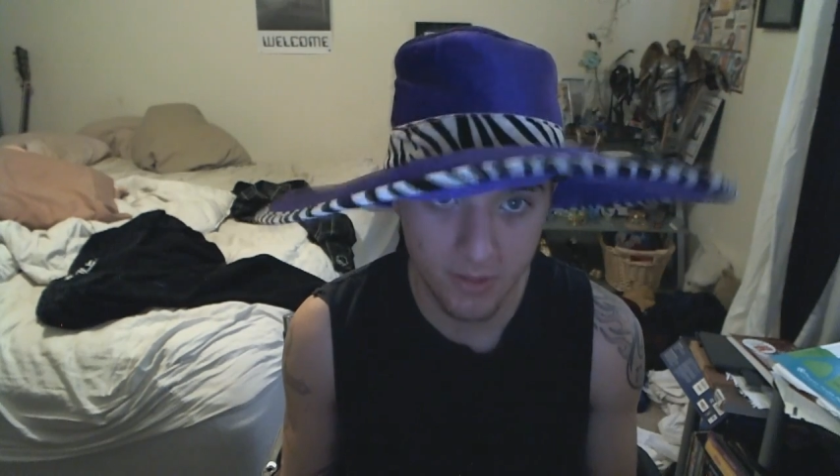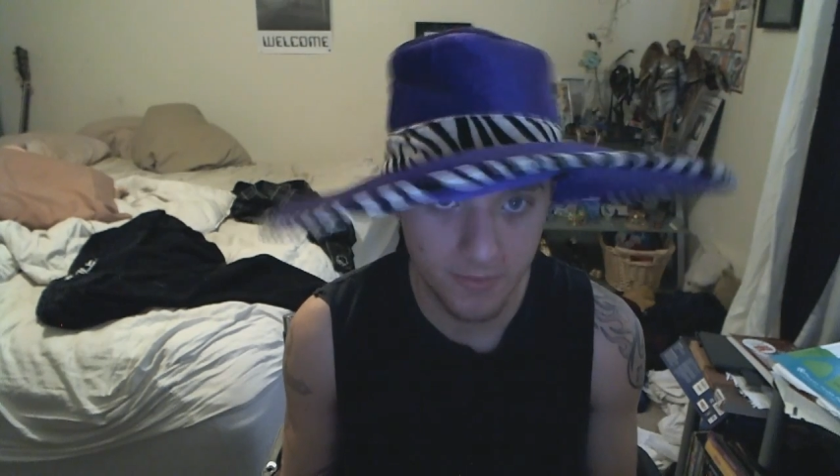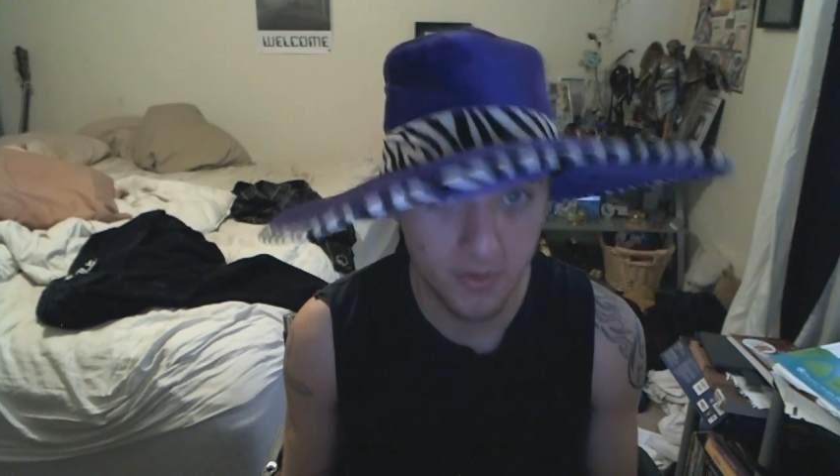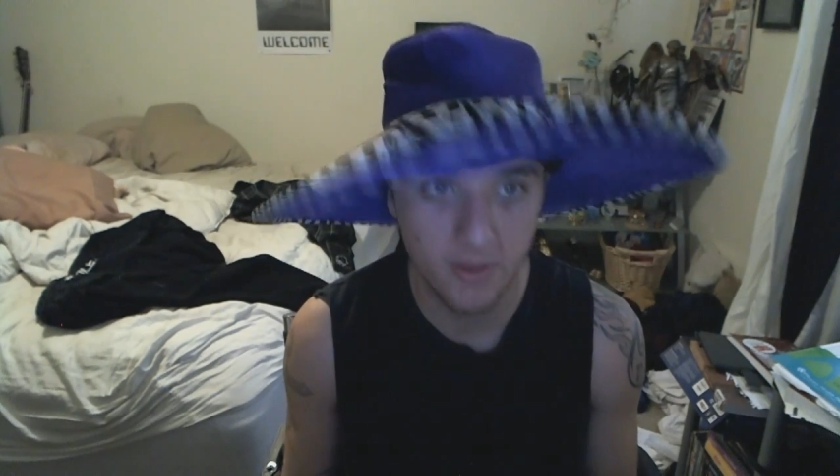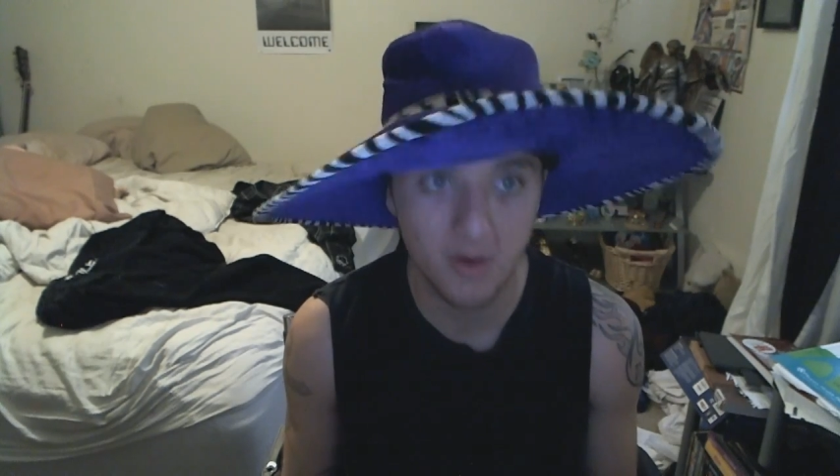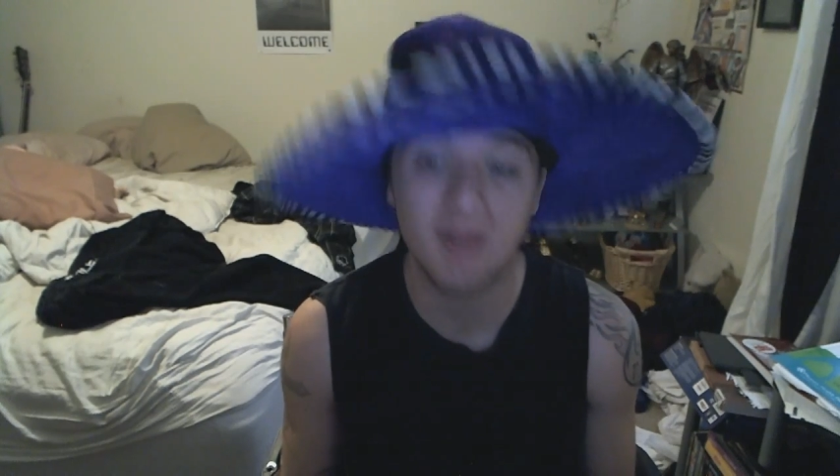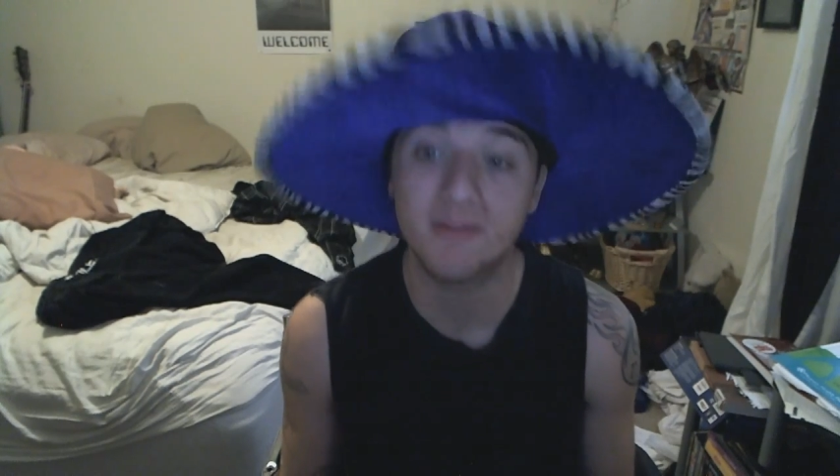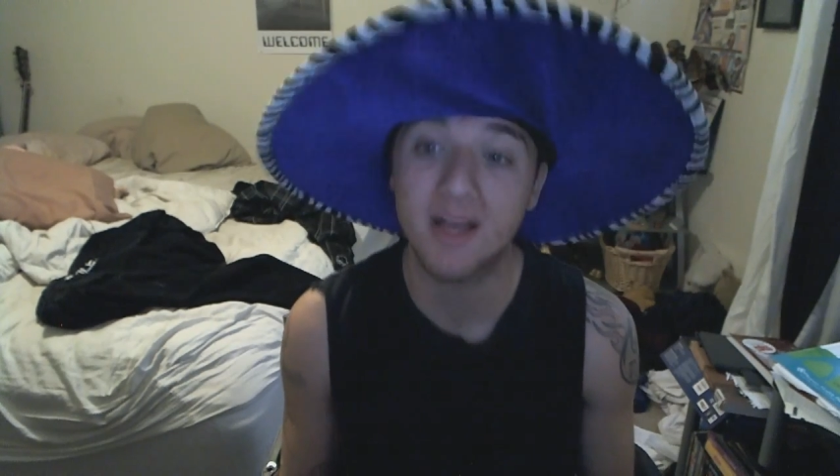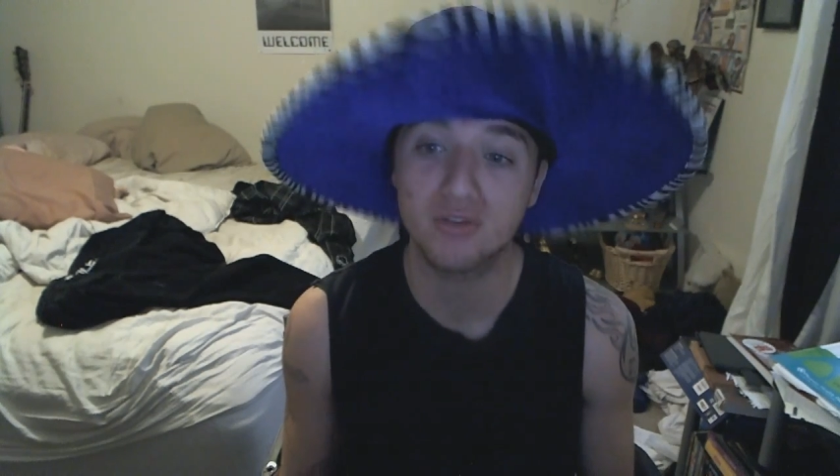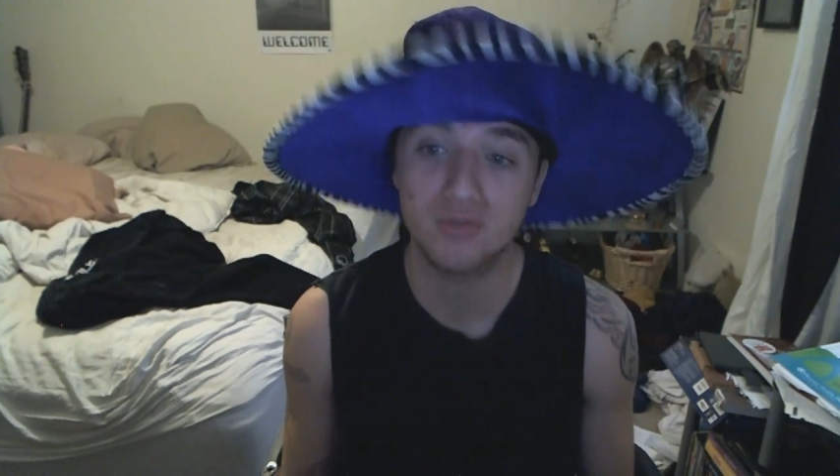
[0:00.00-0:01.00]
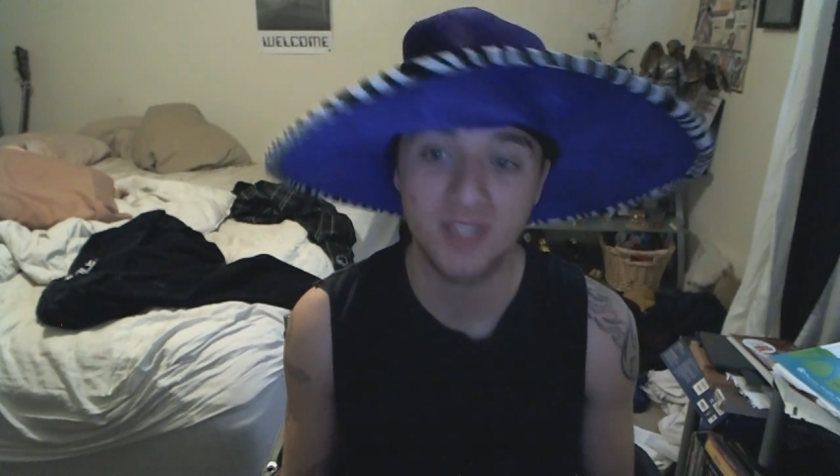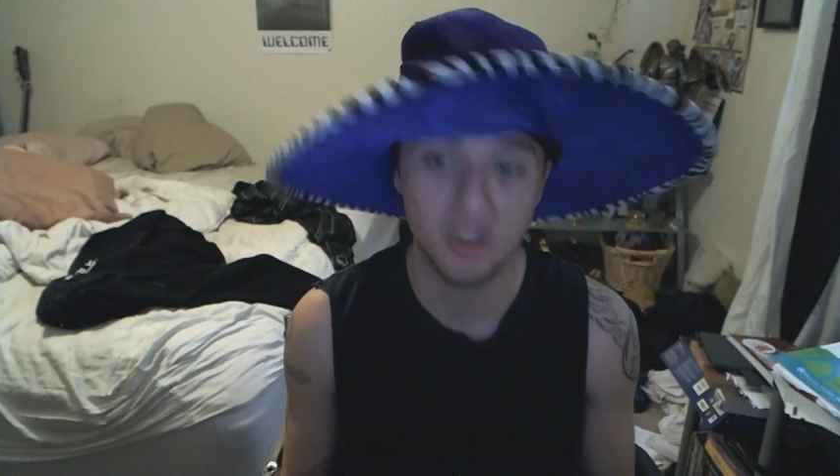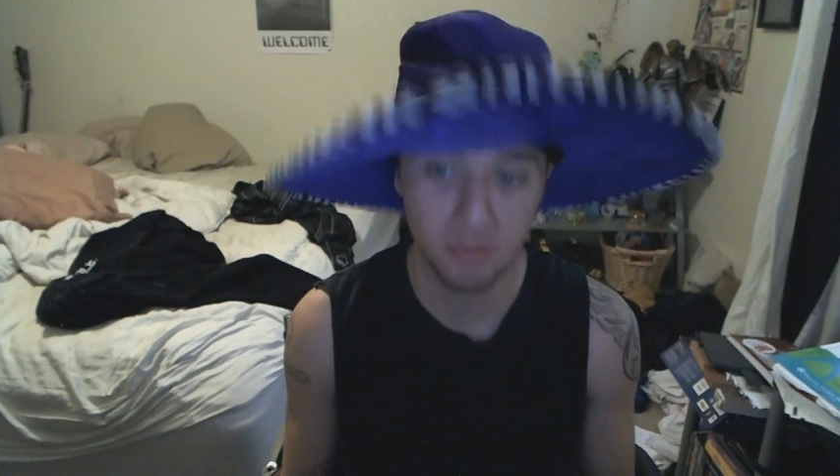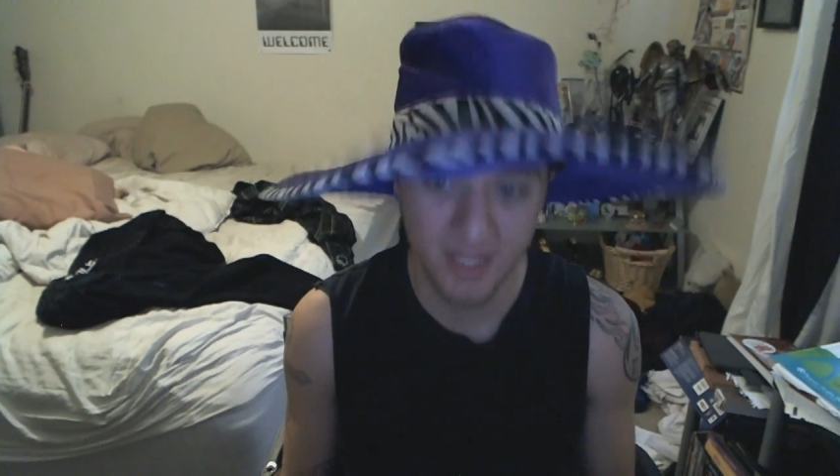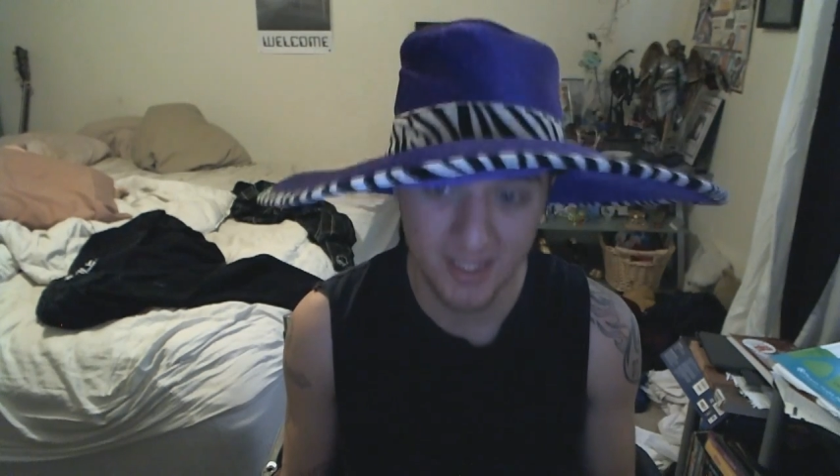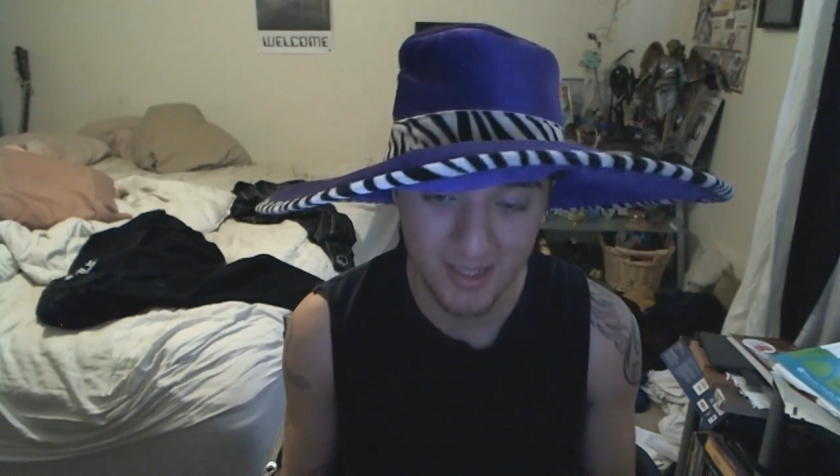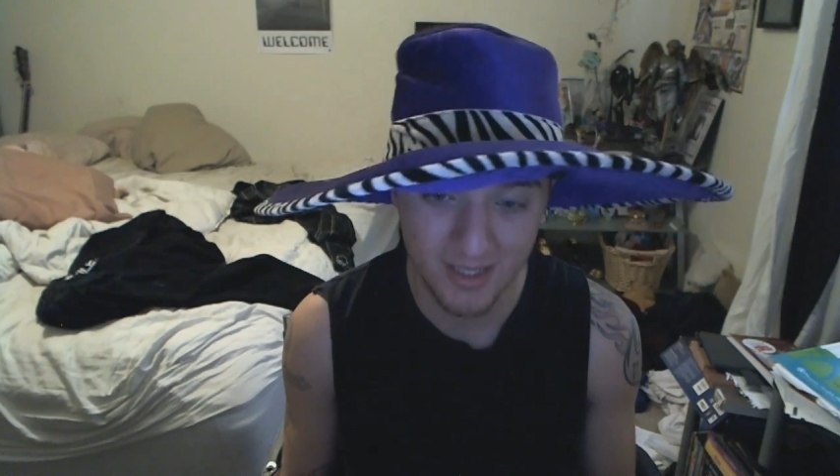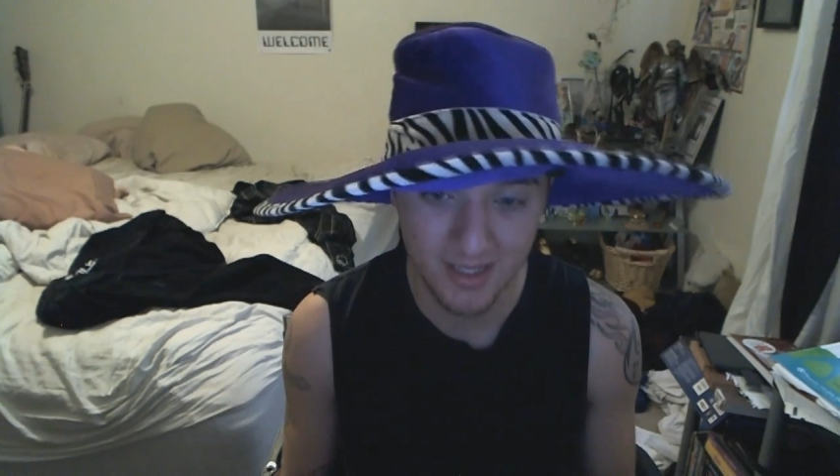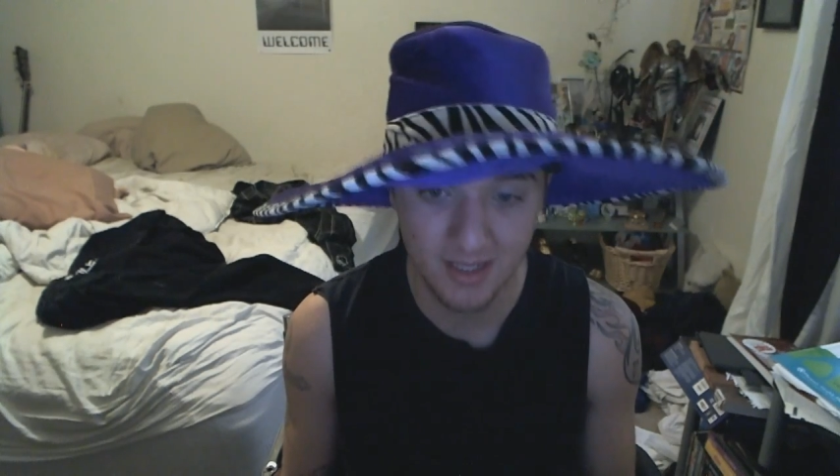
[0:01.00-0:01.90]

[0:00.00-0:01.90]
even though they don't have the actual tailed beasts